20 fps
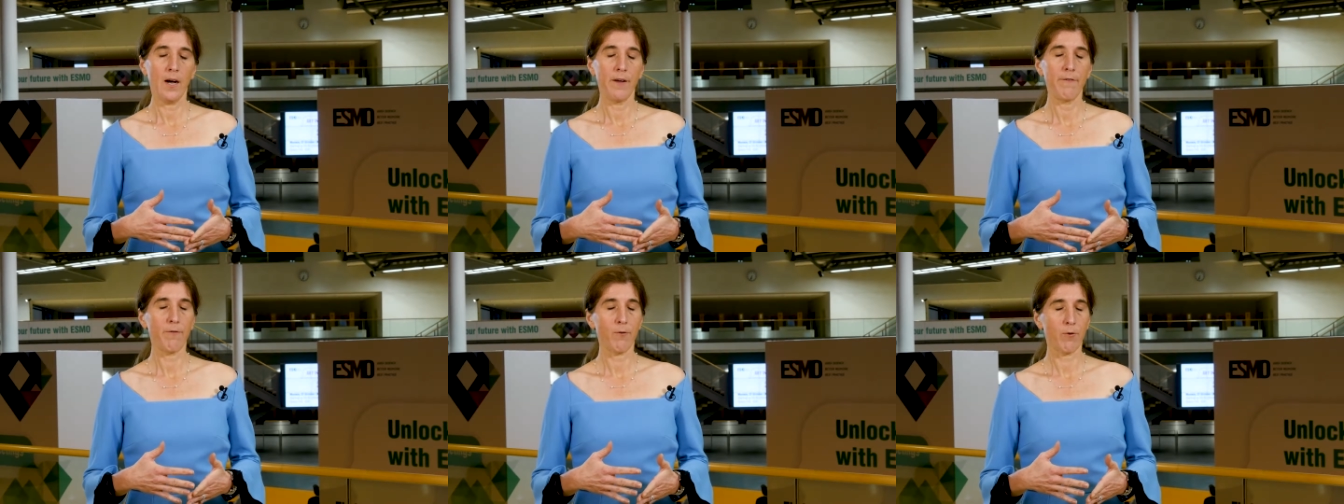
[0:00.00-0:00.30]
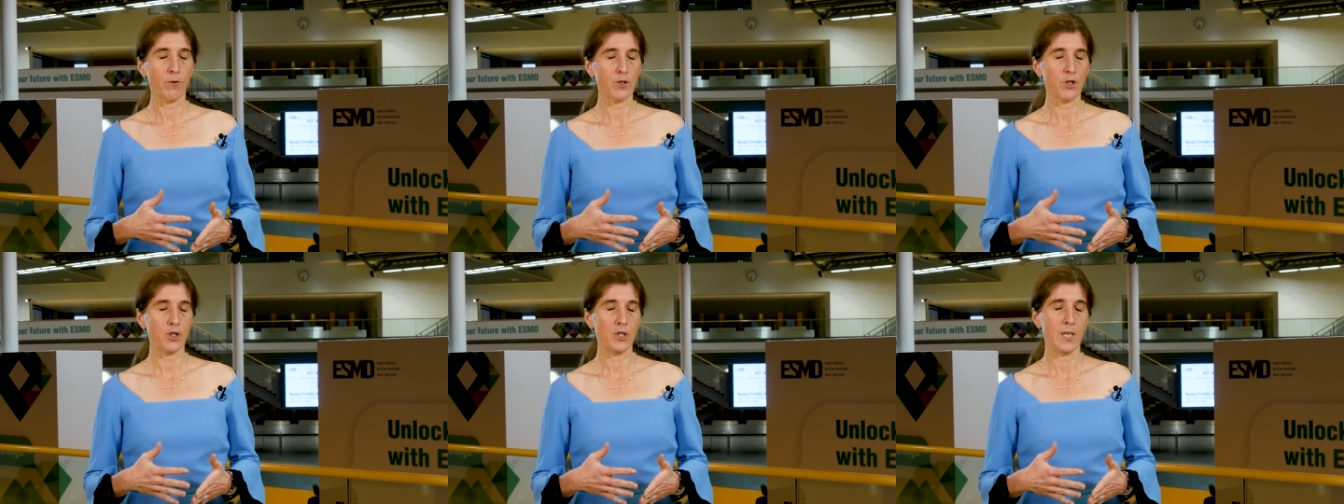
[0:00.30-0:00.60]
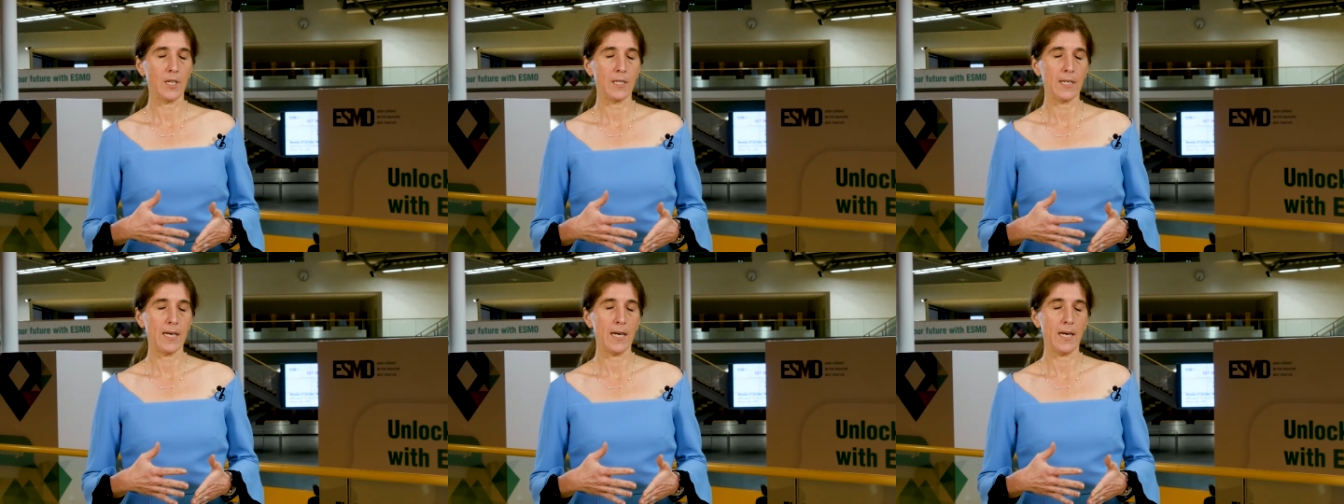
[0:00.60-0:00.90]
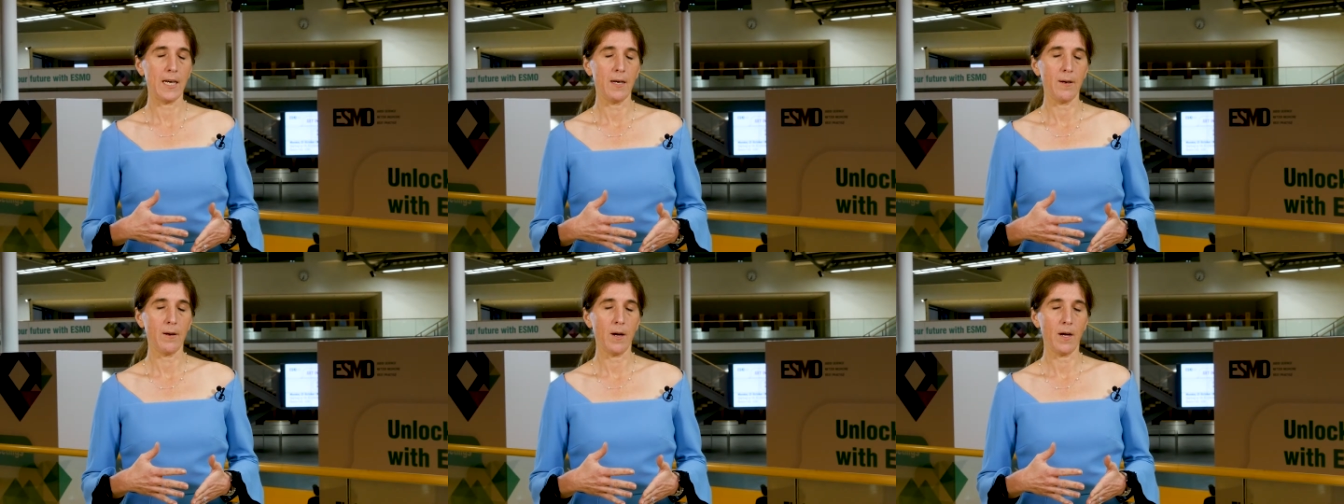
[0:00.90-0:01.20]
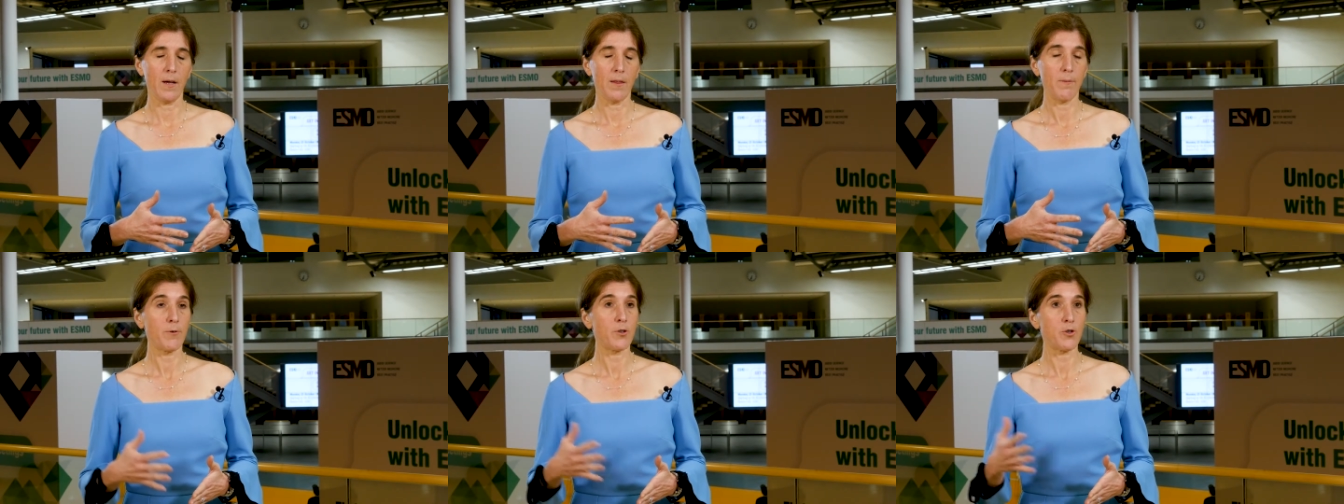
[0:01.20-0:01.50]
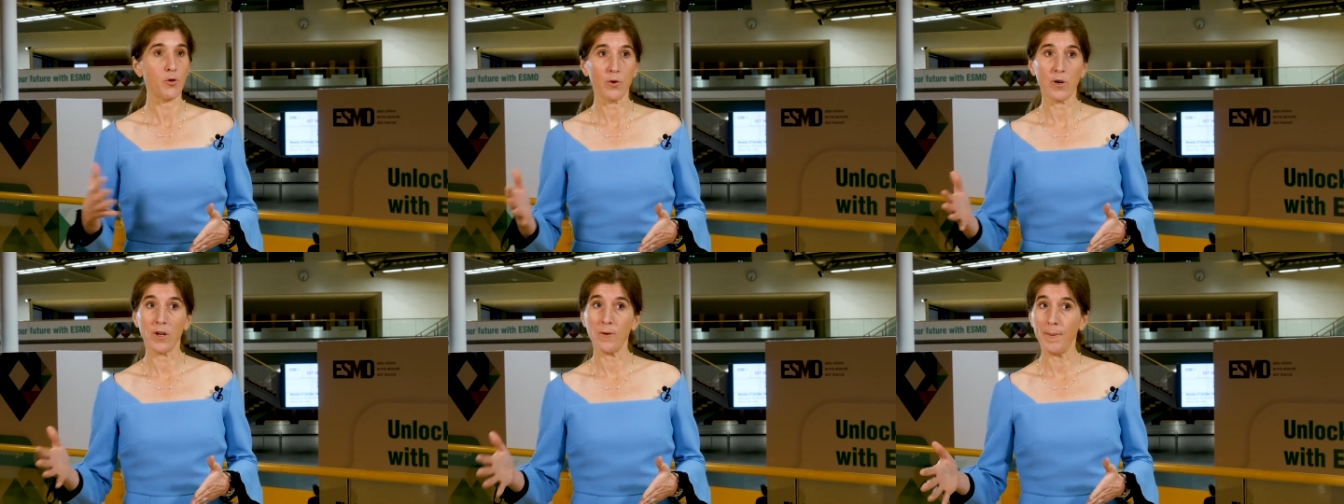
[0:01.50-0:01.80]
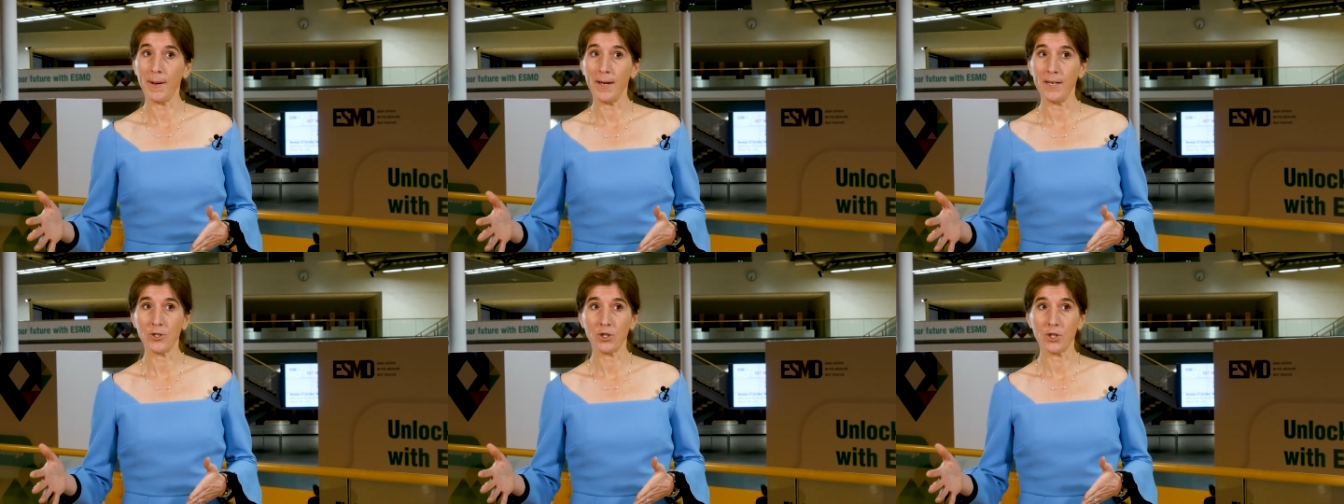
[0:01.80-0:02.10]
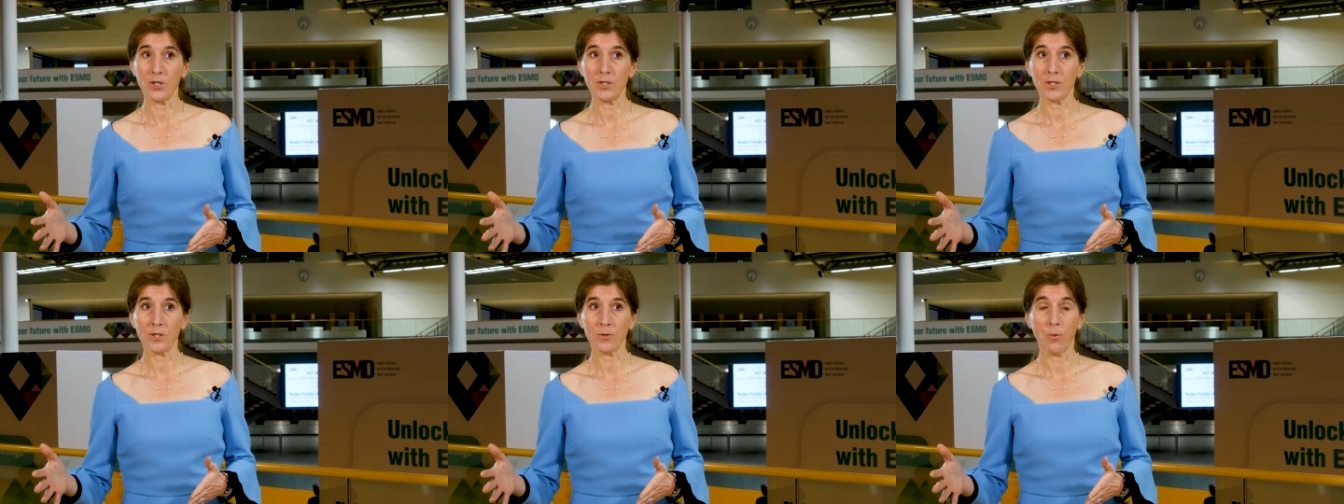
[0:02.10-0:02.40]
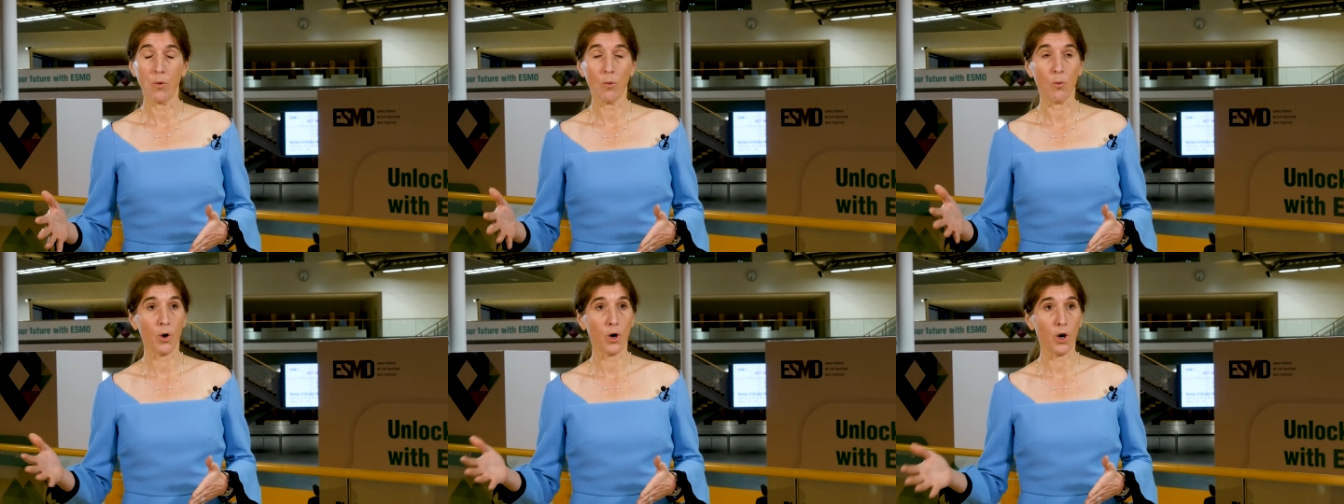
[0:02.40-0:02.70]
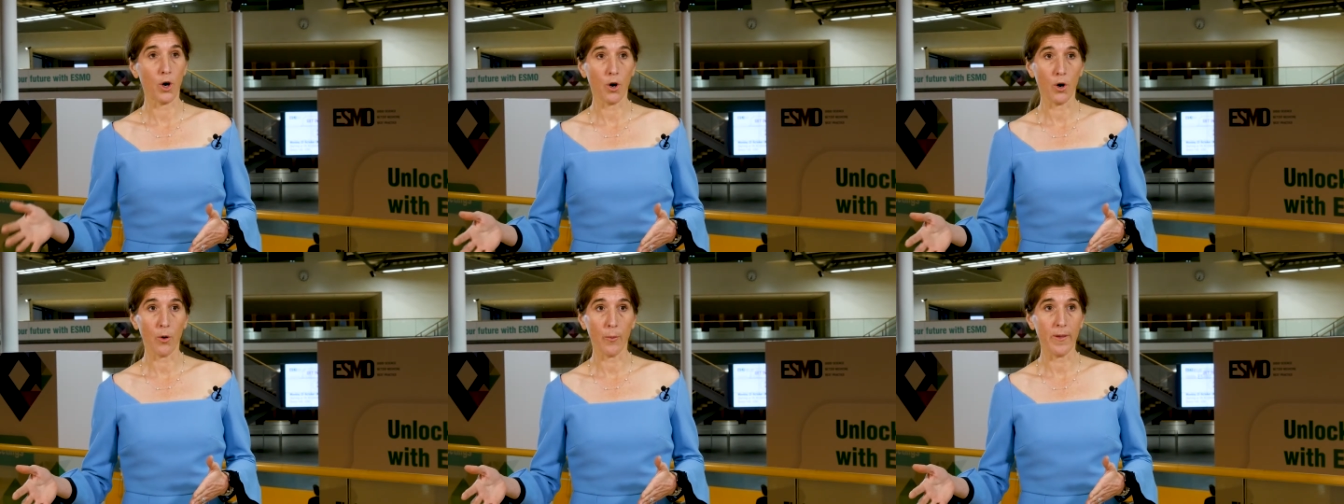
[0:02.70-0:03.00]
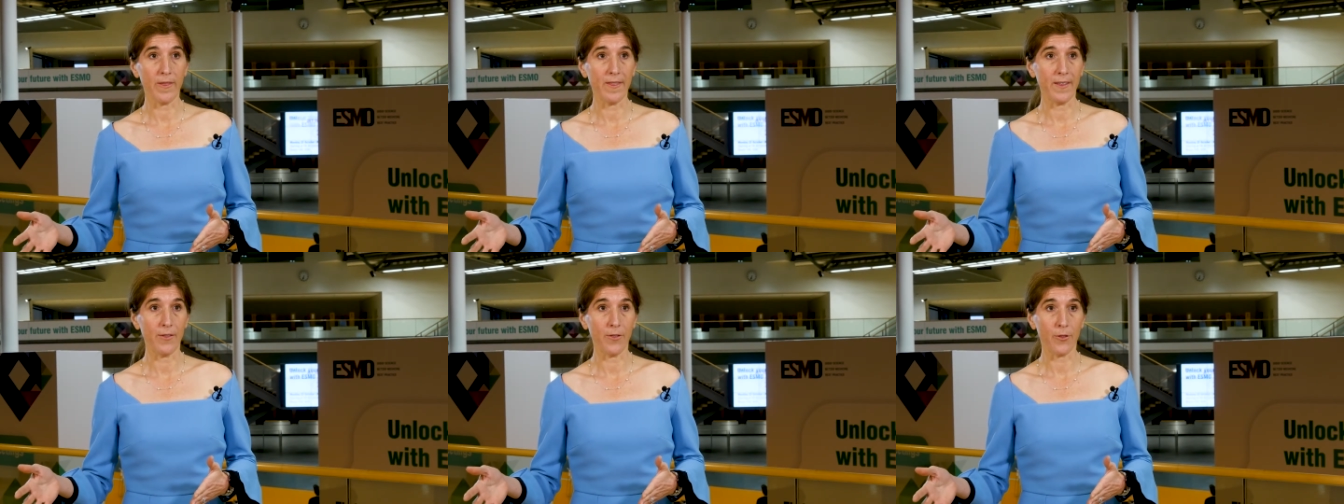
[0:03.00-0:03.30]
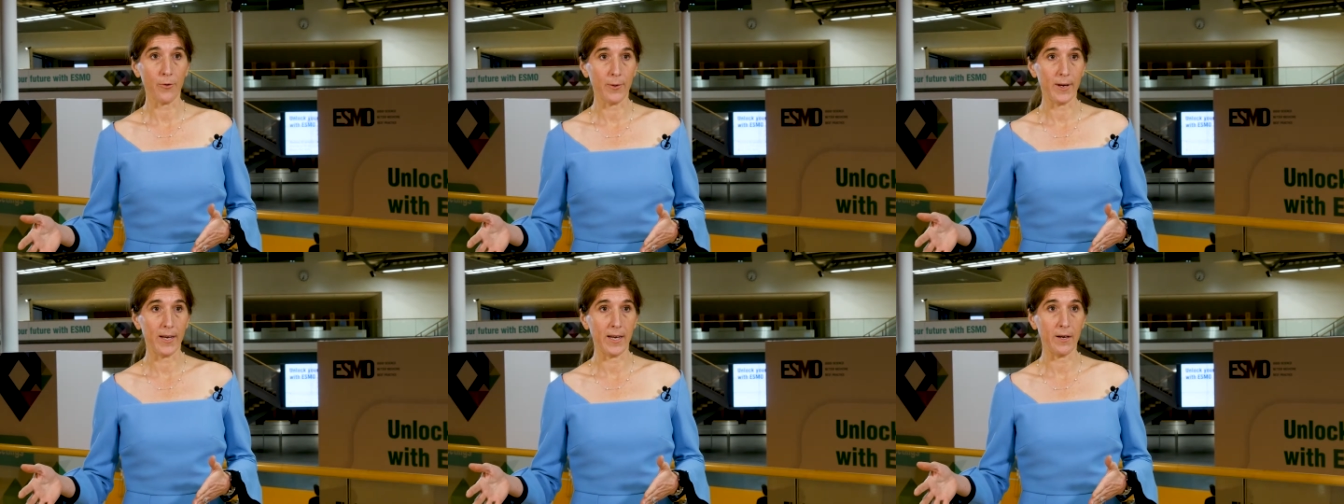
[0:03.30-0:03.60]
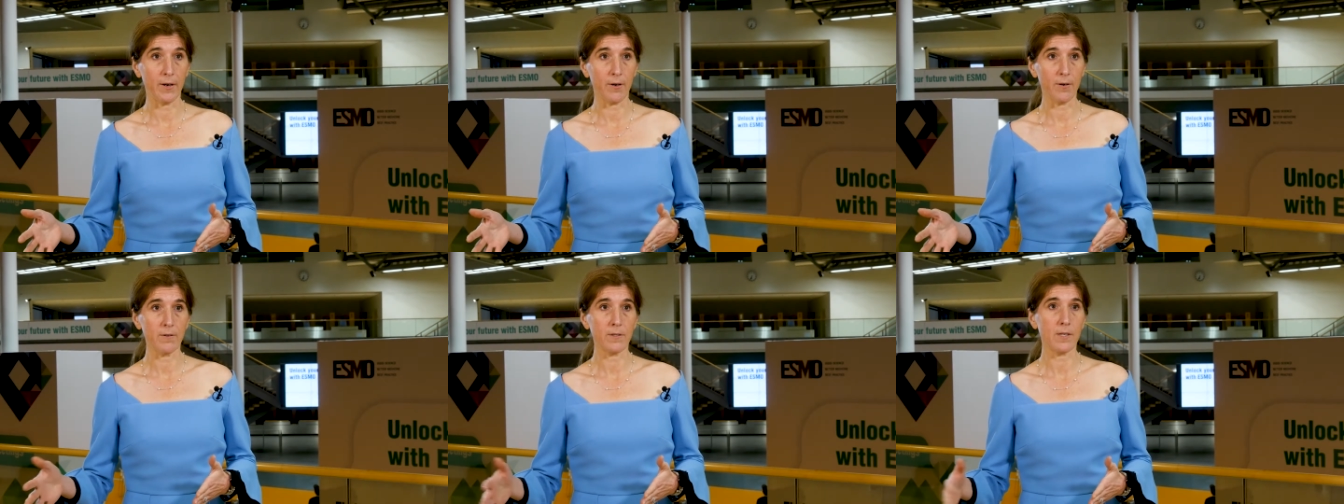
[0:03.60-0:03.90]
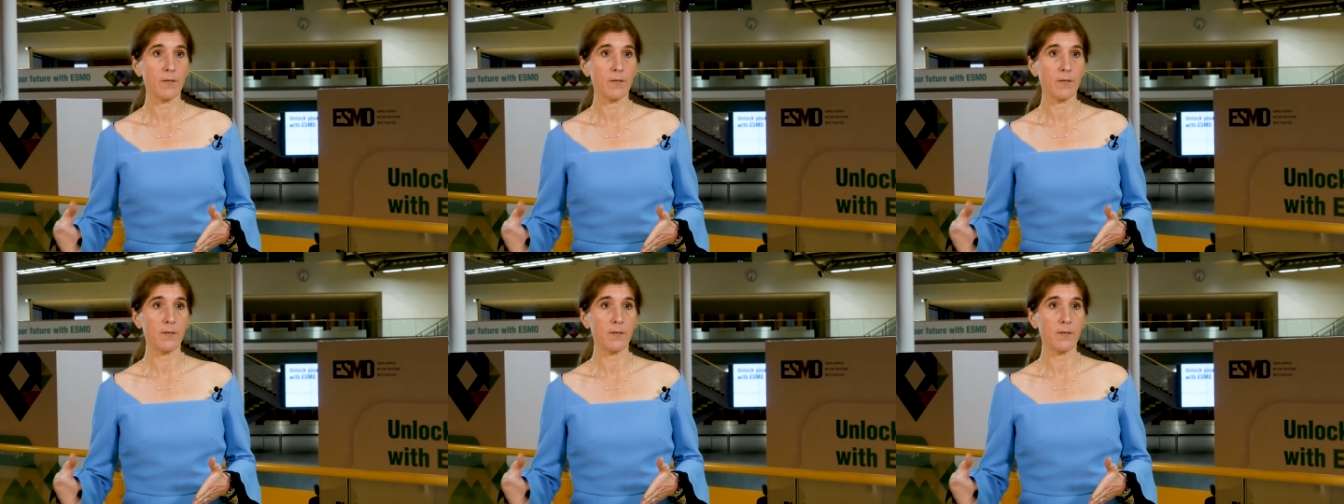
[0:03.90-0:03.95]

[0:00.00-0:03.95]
unfortunately, uh, the majority of patients will recur within three years,